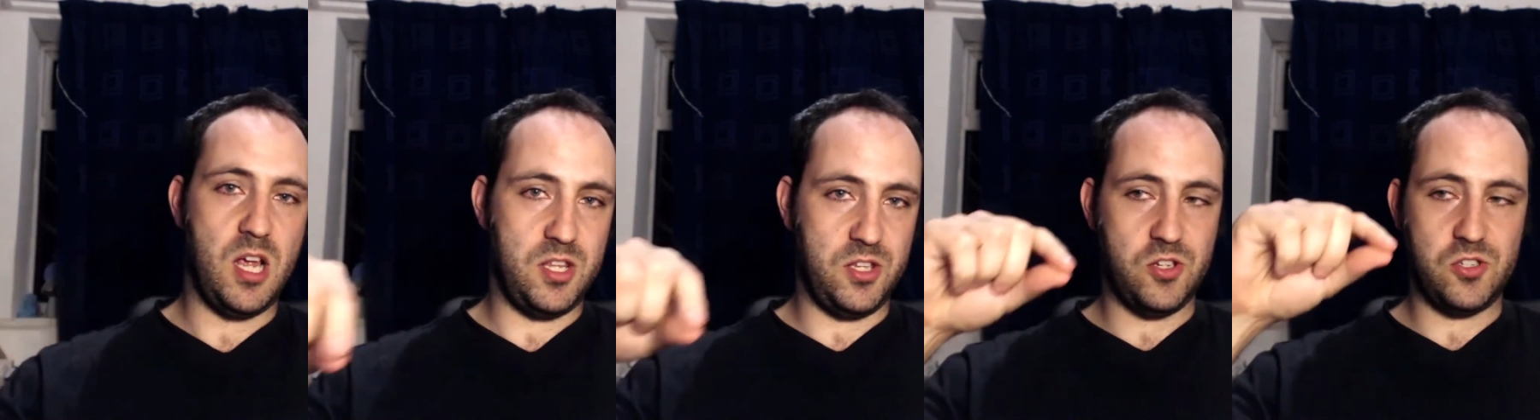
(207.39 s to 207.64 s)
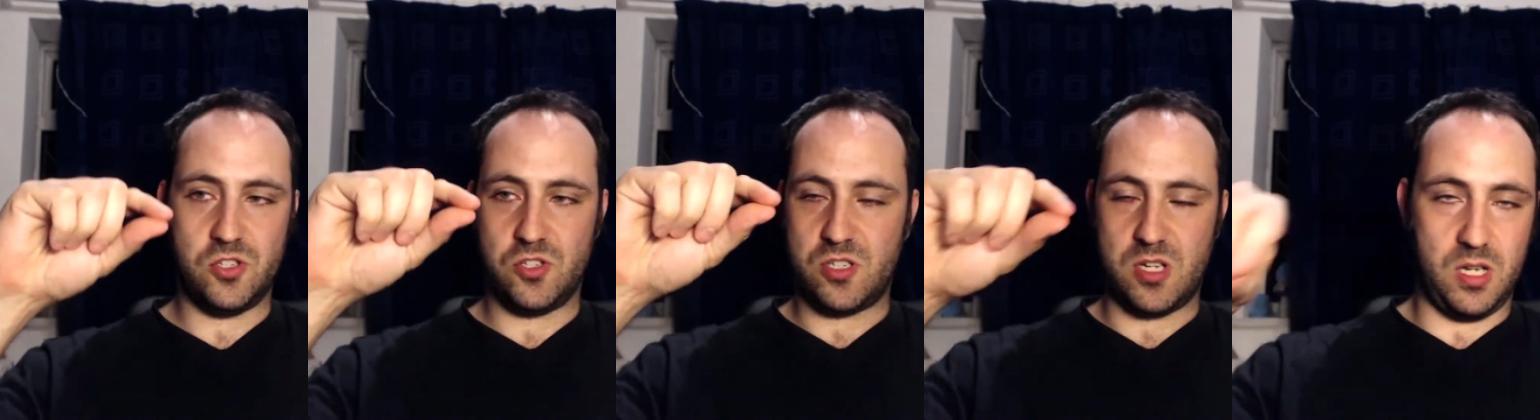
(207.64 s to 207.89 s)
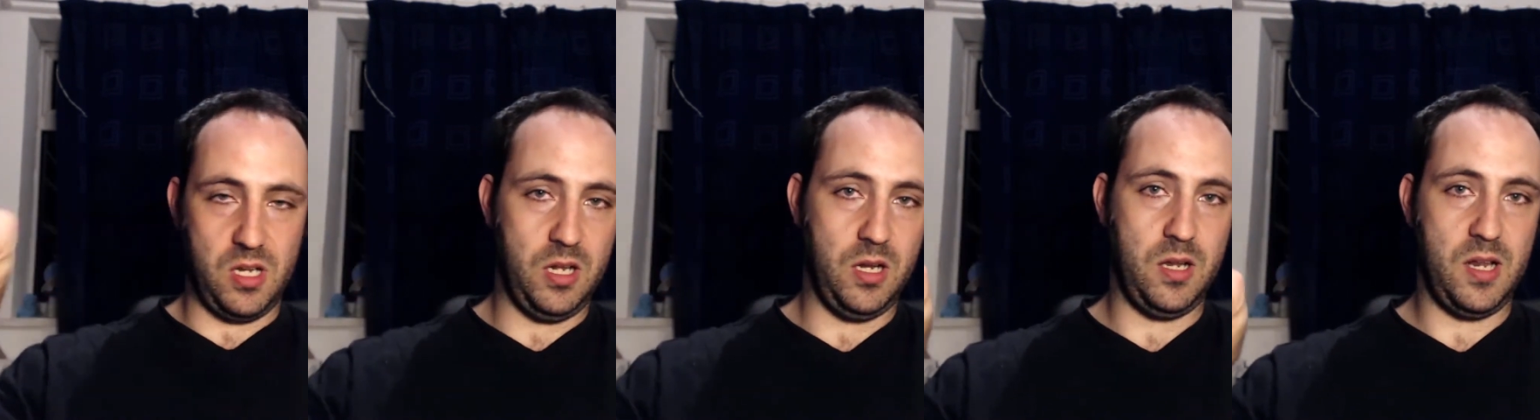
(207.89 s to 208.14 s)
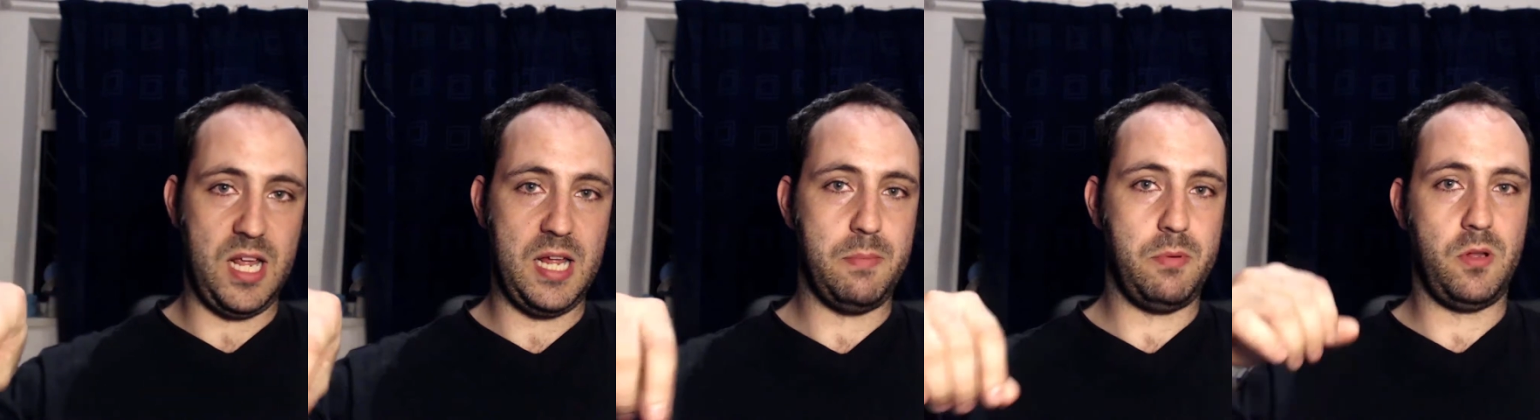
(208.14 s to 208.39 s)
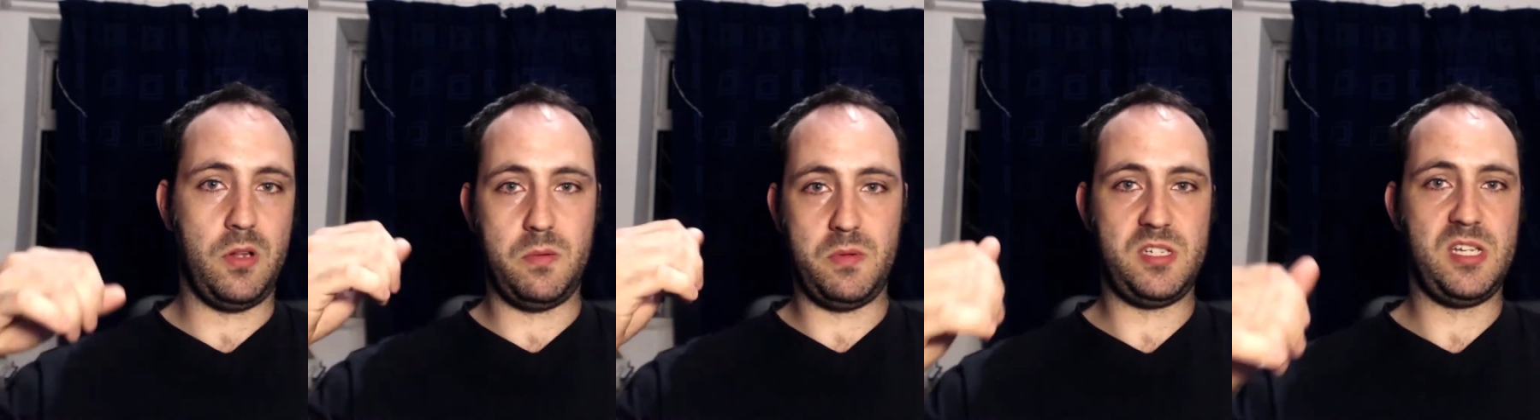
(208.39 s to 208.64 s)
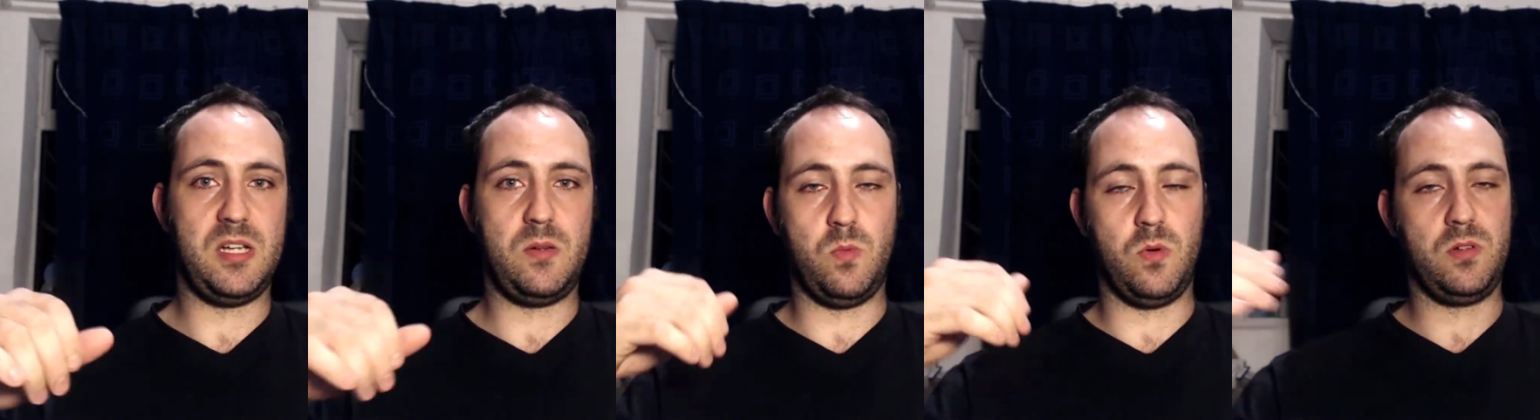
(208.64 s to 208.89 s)
and you used just a little label
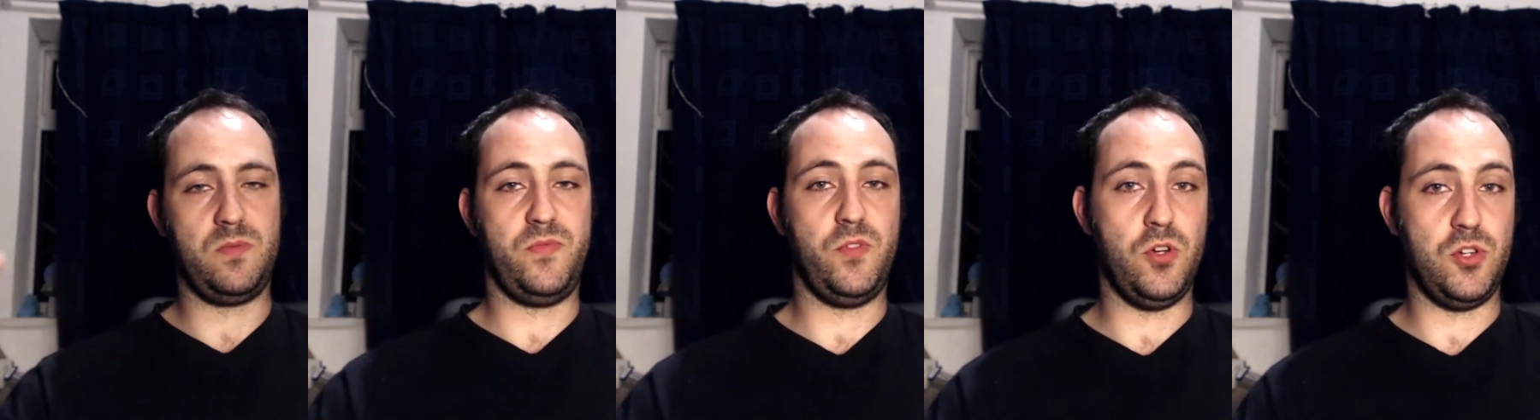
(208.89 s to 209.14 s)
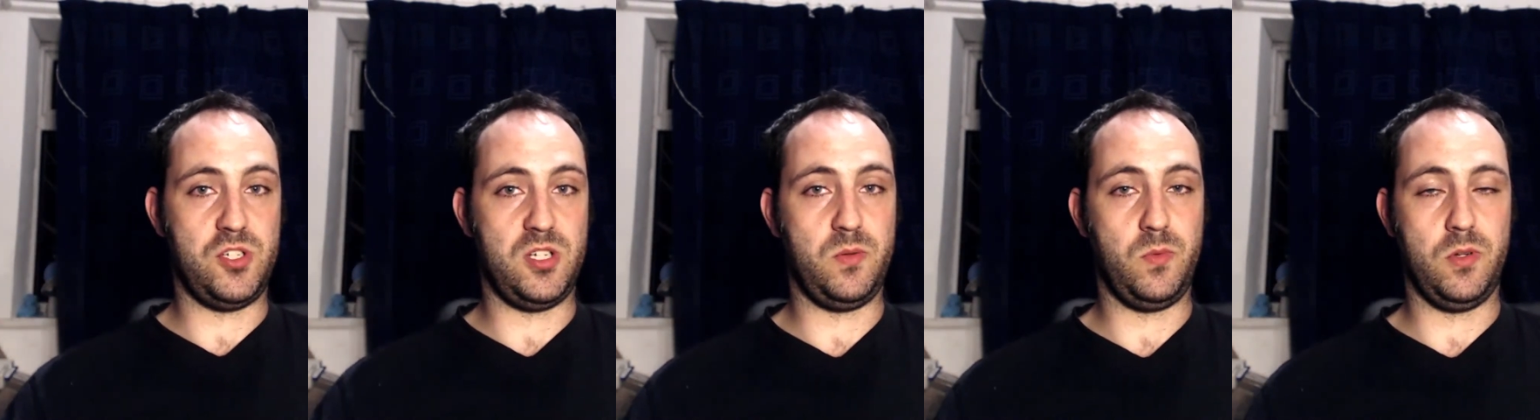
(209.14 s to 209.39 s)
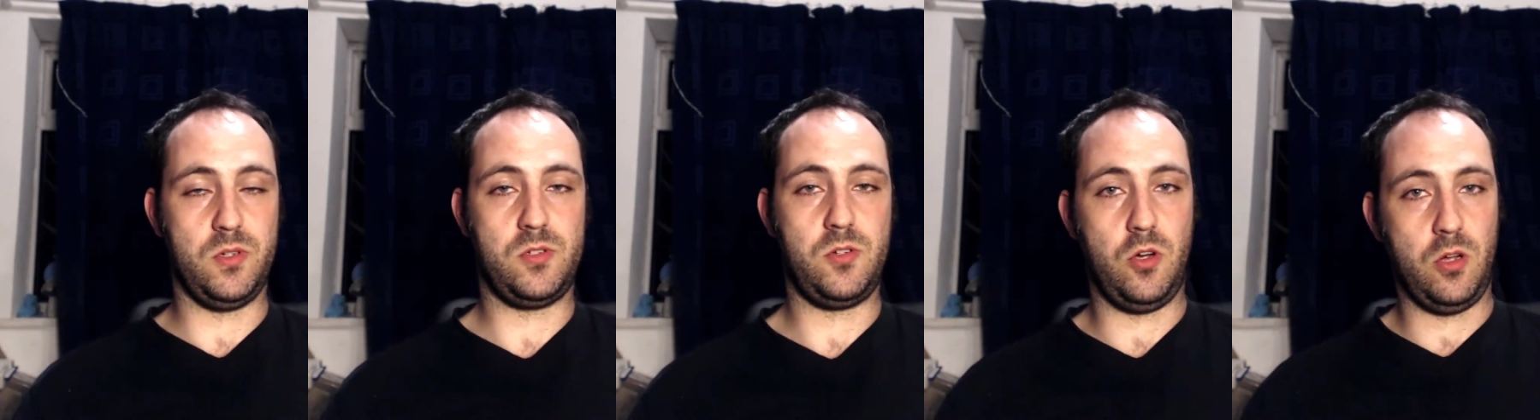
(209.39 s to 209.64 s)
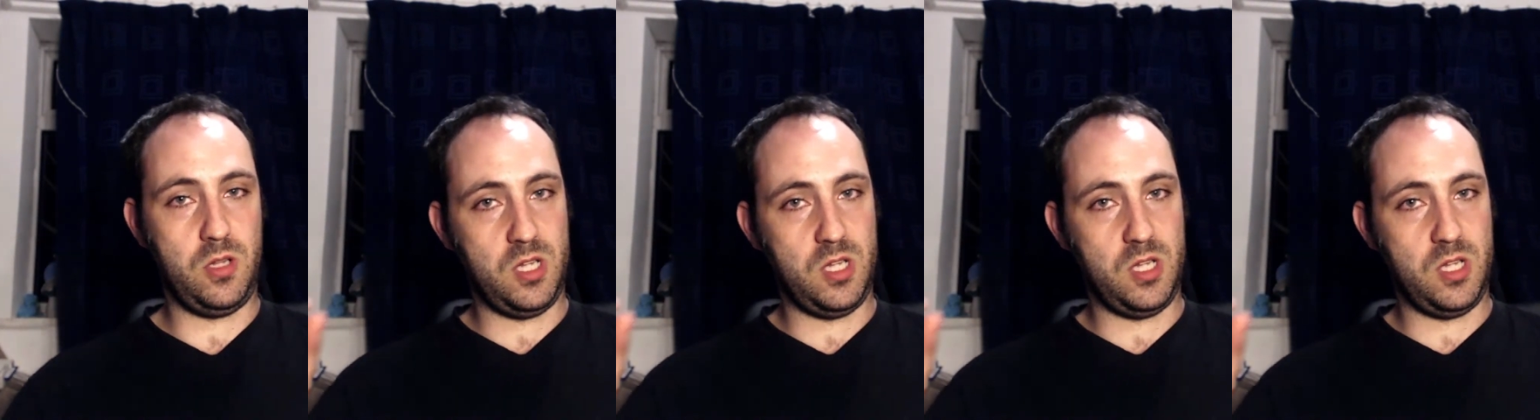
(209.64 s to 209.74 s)
and it said what version it was,